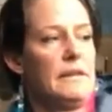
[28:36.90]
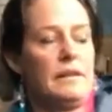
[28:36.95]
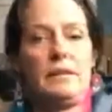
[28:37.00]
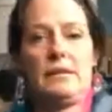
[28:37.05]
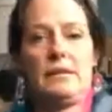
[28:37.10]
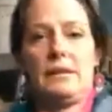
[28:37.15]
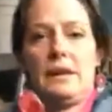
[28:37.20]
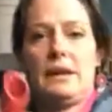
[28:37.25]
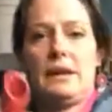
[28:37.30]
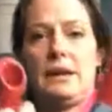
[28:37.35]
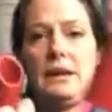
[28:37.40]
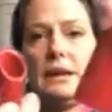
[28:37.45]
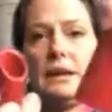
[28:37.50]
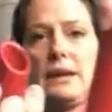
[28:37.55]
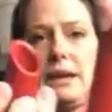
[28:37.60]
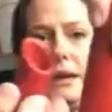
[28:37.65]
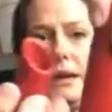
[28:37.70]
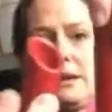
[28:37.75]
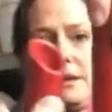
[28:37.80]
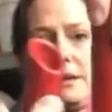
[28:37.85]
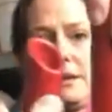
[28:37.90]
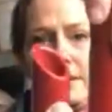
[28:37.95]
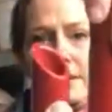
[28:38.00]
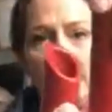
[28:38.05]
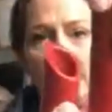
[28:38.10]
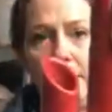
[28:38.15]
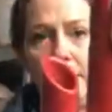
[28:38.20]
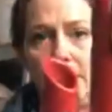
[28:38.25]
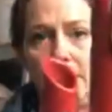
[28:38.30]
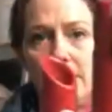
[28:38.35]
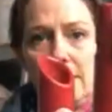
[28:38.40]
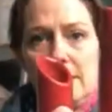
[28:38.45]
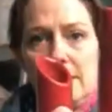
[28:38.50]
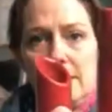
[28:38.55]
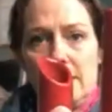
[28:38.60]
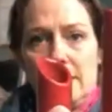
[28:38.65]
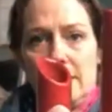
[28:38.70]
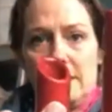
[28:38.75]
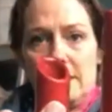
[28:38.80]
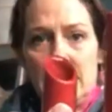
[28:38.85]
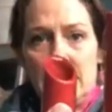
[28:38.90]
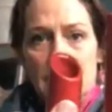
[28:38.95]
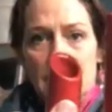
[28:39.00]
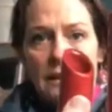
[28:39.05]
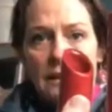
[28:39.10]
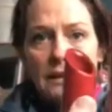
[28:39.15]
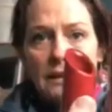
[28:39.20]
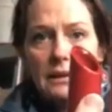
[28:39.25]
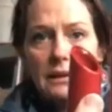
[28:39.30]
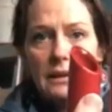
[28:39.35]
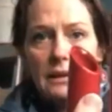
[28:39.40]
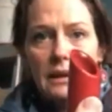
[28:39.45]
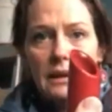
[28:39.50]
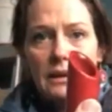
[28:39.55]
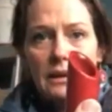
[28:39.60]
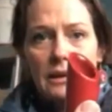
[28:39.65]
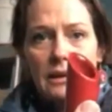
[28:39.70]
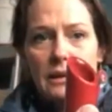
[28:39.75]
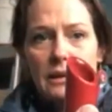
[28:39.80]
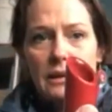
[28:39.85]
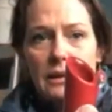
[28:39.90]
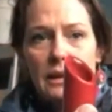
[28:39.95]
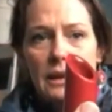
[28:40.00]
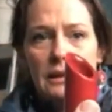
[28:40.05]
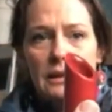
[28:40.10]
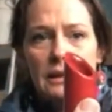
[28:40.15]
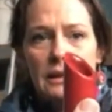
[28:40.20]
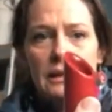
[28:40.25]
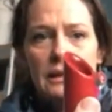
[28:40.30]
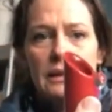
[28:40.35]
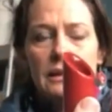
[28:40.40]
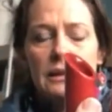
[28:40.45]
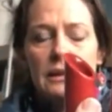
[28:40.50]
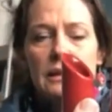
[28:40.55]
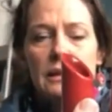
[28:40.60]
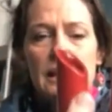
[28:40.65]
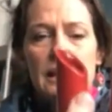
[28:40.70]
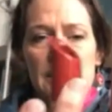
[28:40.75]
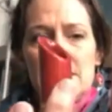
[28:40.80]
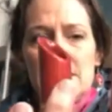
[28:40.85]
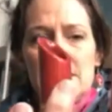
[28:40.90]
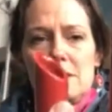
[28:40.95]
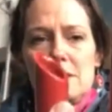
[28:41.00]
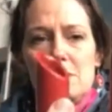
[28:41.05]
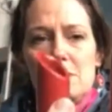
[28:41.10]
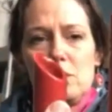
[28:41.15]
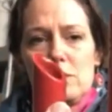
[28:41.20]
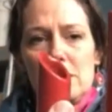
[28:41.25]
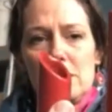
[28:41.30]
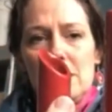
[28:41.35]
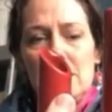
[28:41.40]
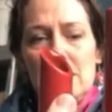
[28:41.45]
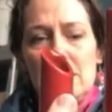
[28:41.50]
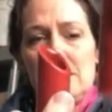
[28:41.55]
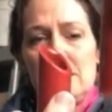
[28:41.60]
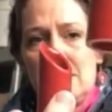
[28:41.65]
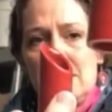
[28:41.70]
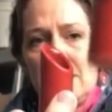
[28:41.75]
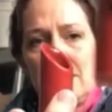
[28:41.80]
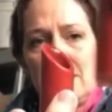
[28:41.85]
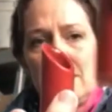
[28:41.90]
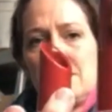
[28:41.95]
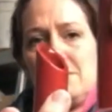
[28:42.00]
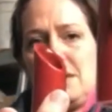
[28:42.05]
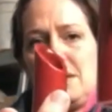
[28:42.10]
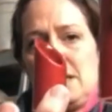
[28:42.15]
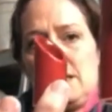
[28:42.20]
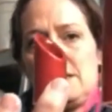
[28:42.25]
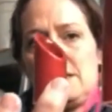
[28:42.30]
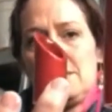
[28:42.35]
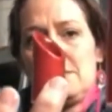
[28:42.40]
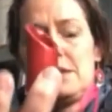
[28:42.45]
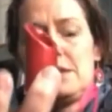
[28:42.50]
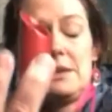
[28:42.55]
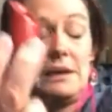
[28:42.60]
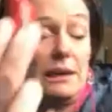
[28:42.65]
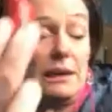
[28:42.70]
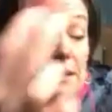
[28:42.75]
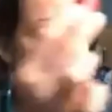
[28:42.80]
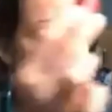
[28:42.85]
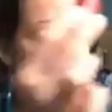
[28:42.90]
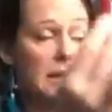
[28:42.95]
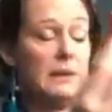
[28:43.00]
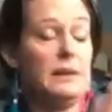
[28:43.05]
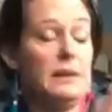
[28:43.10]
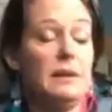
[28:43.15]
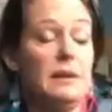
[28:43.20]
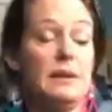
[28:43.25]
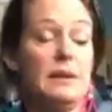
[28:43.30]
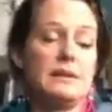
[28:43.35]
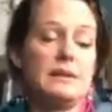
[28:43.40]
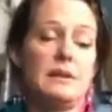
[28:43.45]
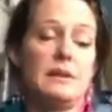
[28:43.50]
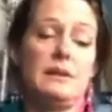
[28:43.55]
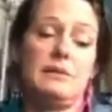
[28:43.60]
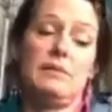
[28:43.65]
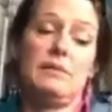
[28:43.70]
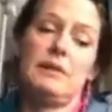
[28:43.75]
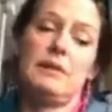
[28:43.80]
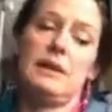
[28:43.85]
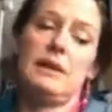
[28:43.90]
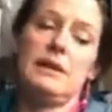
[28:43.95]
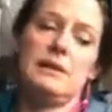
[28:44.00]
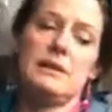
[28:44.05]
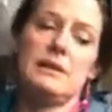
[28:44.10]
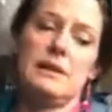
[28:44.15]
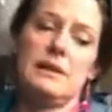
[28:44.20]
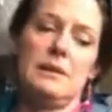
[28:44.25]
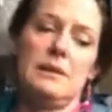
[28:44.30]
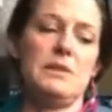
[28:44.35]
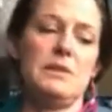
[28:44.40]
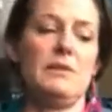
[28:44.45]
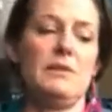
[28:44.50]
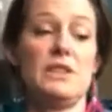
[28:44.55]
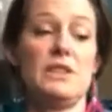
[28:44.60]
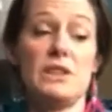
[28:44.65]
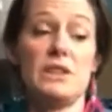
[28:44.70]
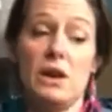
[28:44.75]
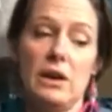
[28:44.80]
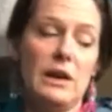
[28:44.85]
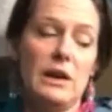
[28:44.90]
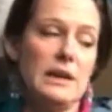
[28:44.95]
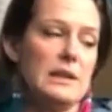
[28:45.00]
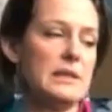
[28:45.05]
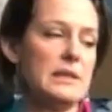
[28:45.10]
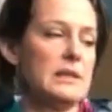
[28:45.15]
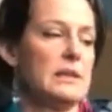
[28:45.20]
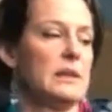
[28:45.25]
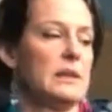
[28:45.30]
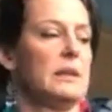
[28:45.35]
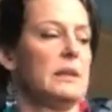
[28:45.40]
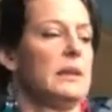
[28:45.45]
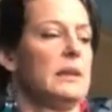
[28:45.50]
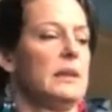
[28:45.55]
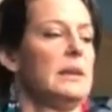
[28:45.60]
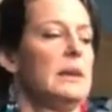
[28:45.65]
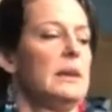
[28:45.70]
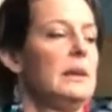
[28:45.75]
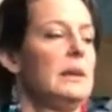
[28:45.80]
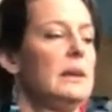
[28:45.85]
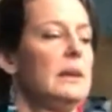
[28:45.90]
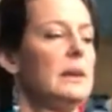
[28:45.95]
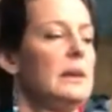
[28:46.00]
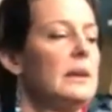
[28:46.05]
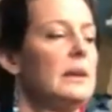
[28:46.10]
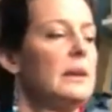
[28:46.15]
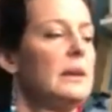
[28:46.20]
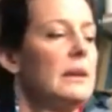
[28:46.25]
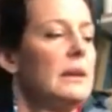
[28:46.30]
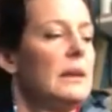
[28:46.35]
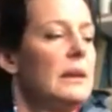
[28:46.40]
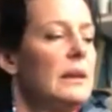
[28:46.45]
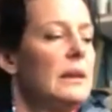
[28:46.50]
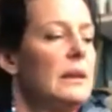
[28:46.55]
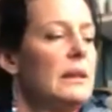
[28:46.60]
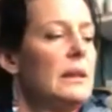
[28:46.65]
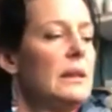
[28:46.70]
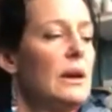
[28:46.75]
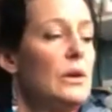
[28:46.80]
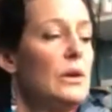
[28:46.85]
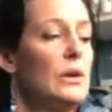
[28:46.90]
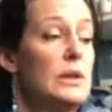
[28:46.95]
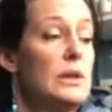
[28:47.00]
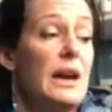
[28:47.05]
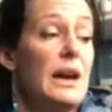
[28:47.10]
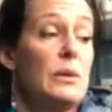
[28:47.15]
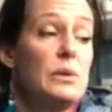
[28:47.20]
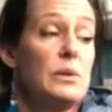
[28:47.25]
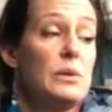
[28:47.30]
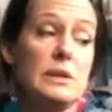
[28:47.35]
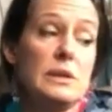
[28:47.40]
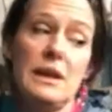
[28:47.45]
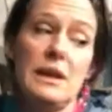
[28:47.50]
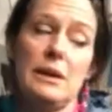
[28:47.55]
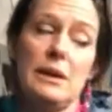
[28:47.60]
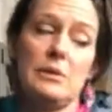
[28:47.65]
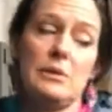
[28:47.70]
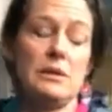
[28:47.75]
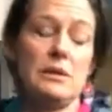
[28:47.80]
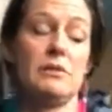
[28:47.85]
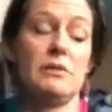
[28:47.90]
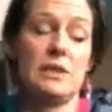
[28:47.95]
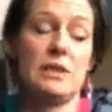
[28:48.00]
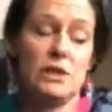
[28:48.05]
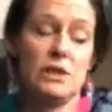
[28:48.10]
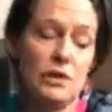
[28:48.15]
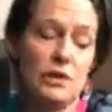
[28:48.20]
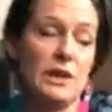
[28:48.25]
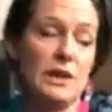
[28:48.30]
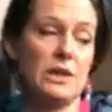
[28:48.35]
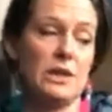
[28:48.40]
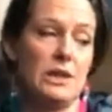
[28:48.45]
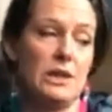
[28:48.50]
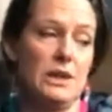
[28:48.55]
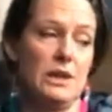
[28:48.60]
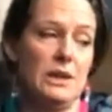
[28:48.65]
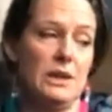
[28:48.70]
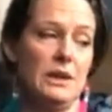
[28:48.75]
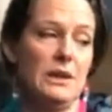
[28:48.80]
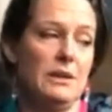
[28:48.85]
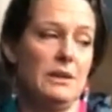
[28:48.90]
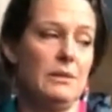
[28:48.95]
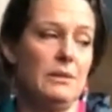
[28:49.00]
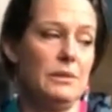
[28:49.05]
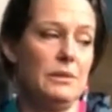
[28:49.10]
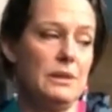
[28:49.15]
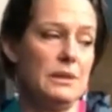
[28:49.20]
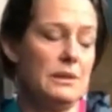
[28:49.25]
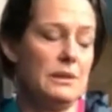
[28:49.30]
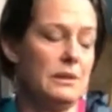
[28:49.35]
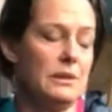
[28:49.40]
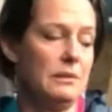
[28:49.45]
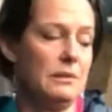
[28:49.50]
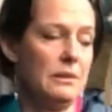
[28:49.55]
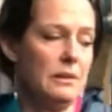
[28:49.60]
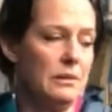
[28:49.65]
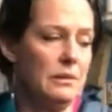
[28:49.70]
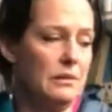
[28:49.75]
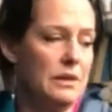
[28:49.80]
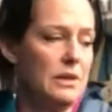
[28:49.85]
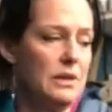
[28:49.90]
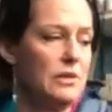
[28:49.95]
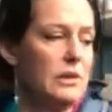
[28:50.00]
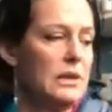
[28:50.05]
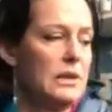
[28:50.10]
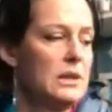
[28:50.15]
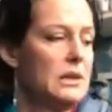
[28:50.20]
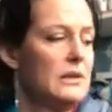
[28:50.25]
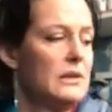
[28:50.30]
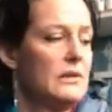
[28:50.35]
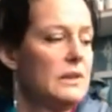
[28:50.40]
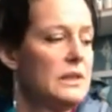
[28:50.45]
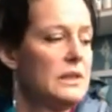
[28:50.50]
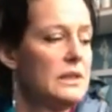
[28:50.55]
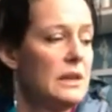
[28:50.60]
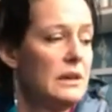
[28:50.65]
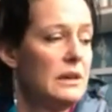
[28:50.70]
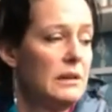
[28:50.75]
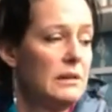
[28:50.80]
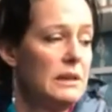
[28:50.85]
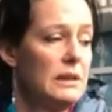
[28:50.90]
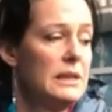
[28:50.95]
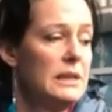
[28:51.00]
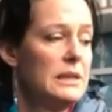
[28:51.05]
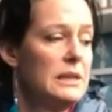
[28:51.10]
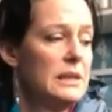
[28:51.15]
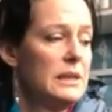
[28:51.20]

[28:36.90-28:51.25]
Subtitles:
the king size. So that's a small cylinder, that's a medium cylinder. So in terms of size, though, that was a restriction, was the restriction of size.